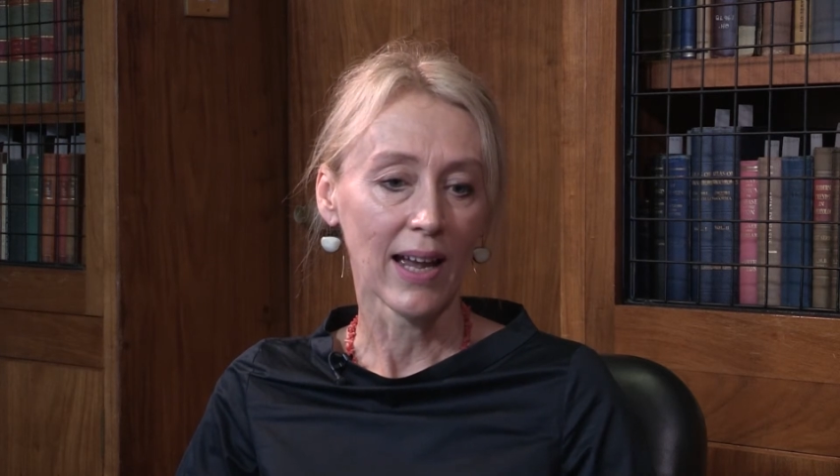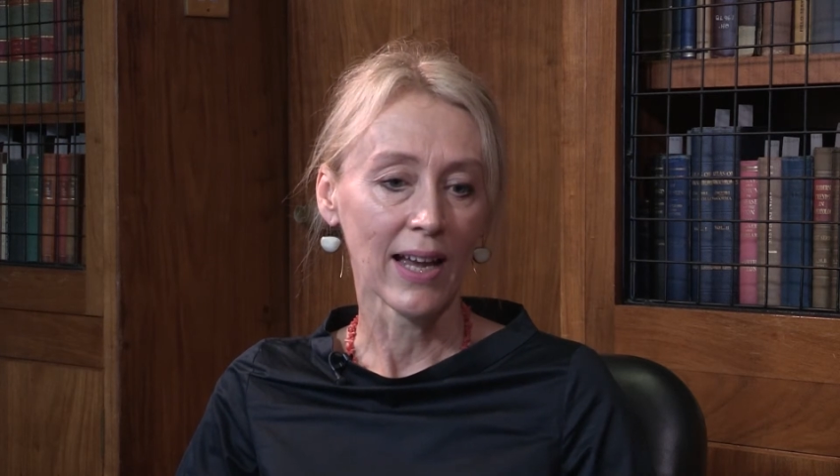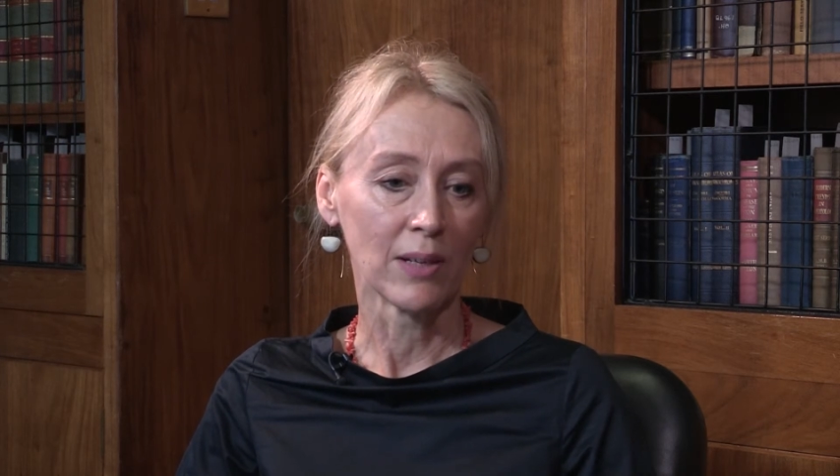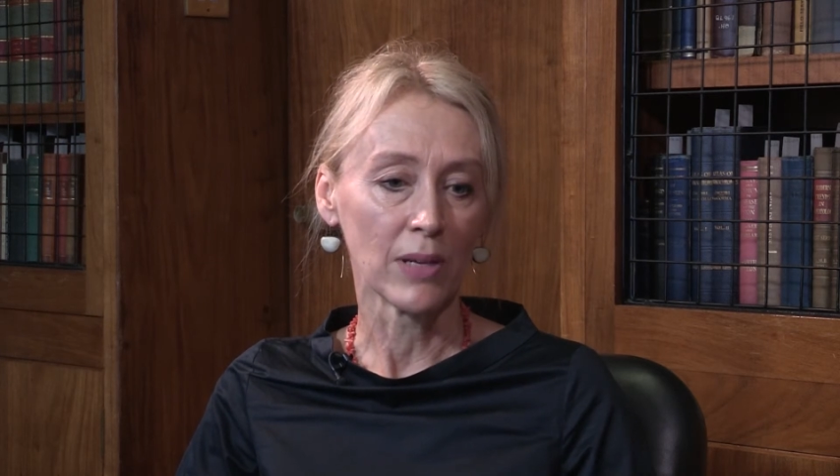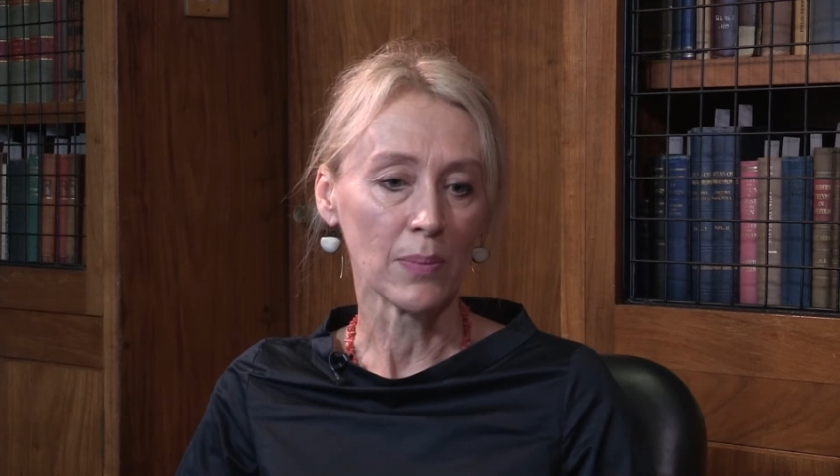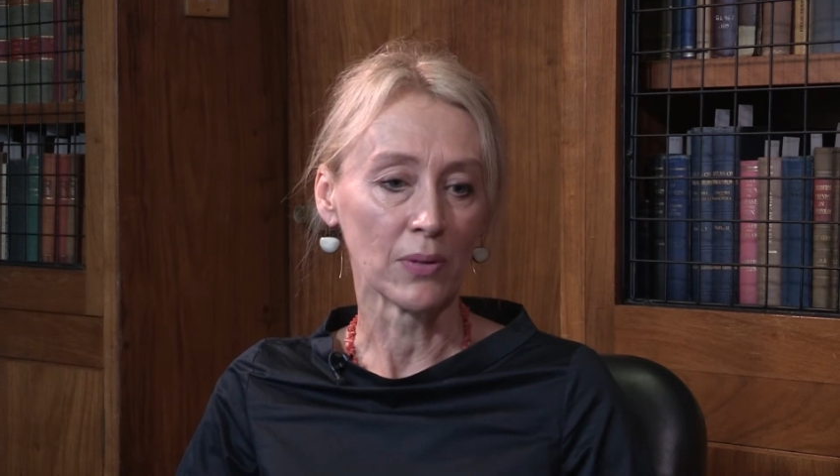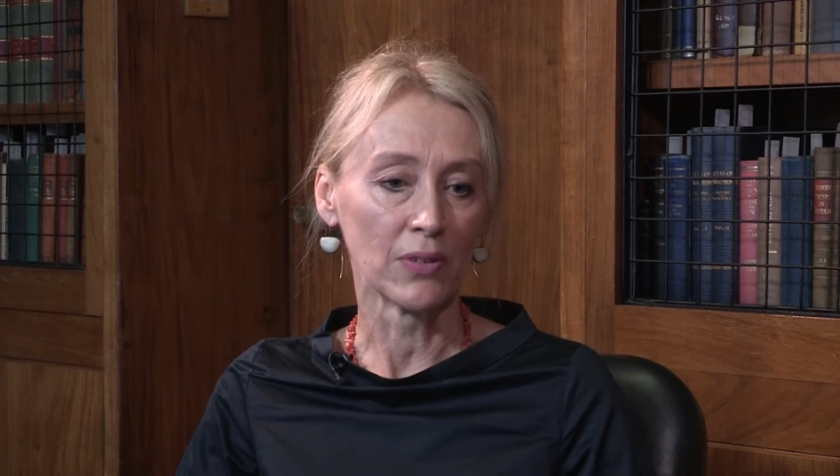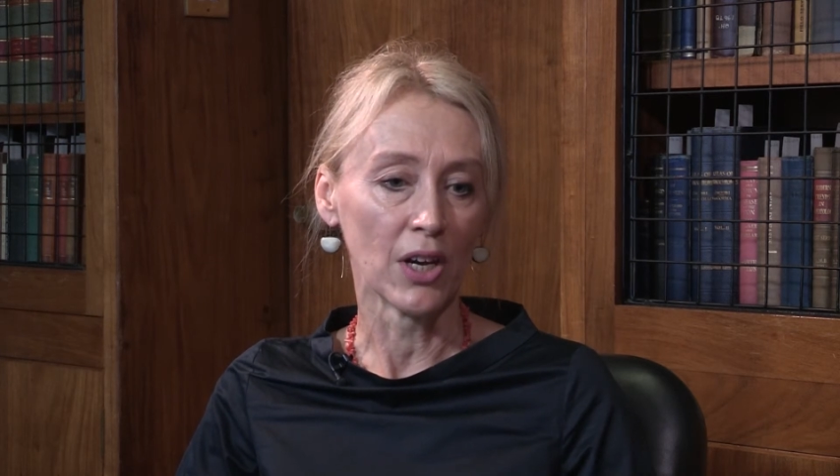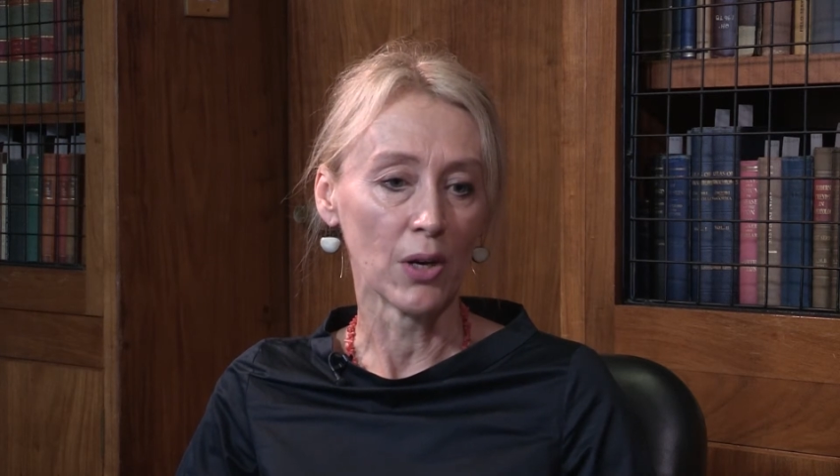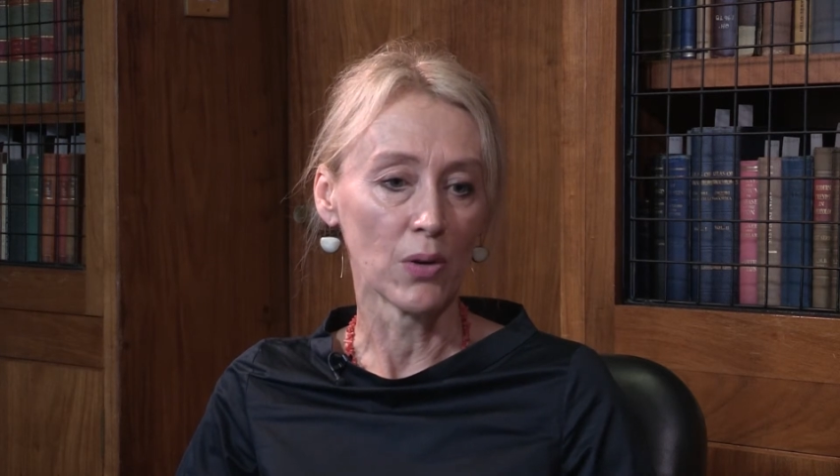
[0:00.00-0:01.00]
and people
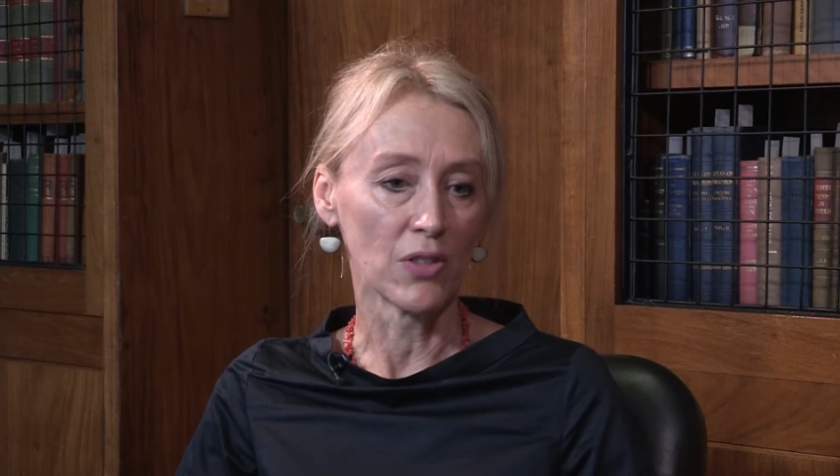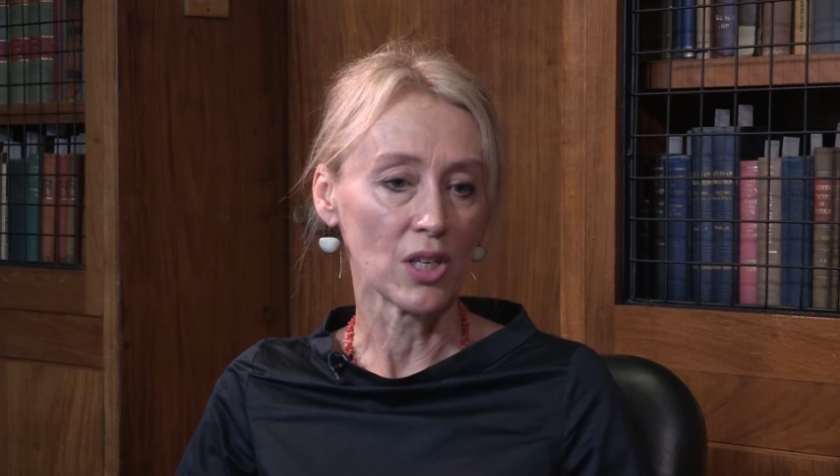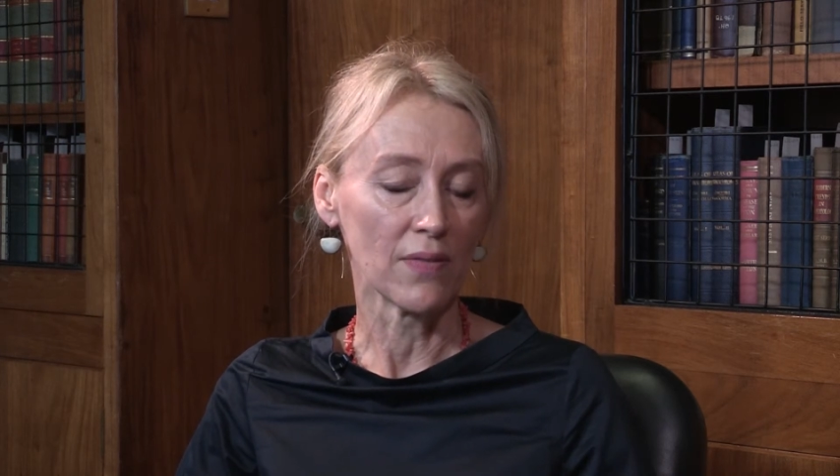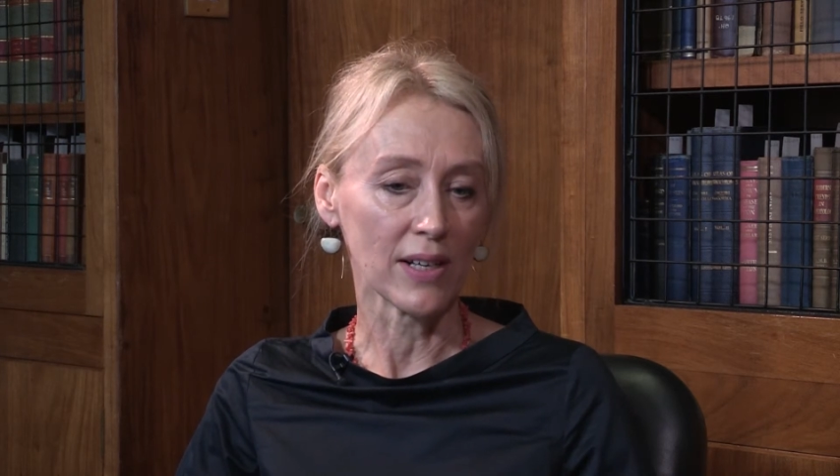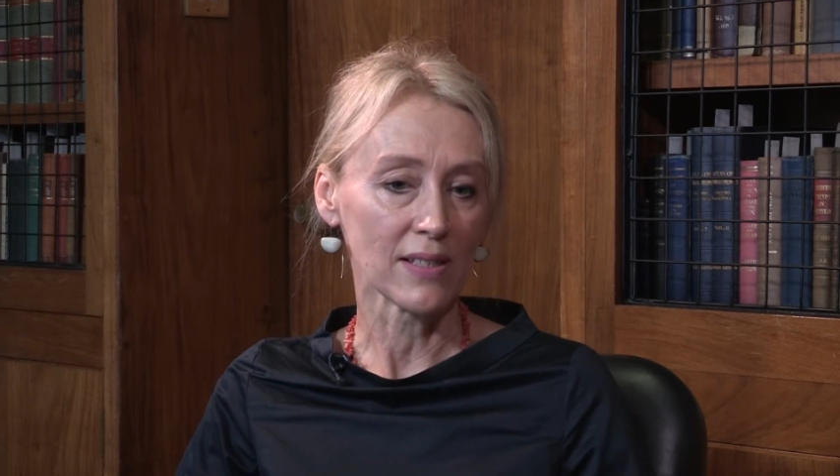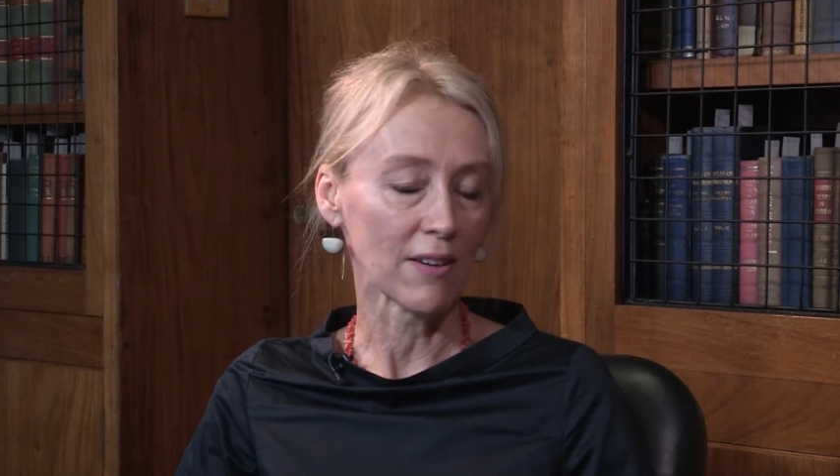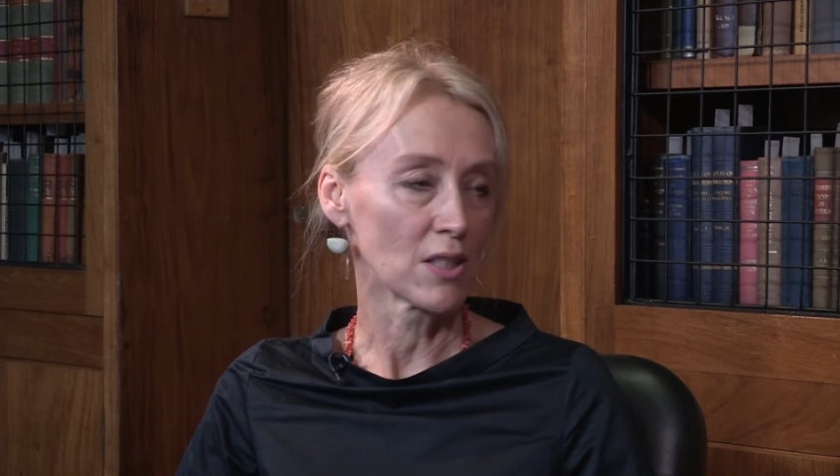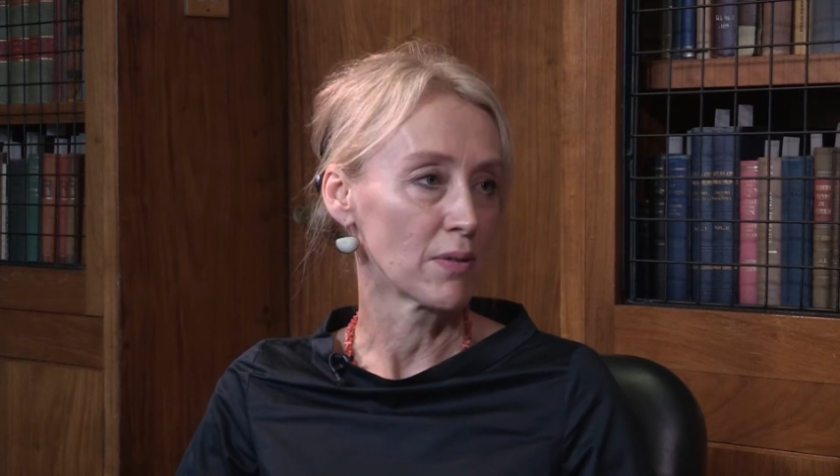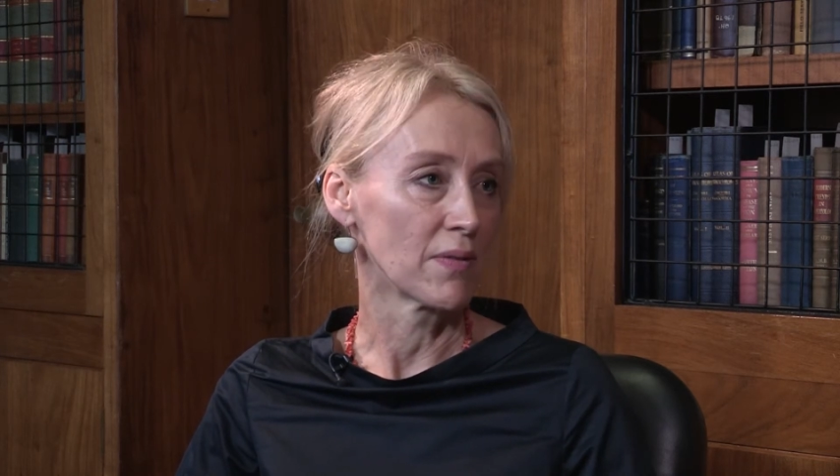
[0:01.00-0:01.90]
know who the chief executive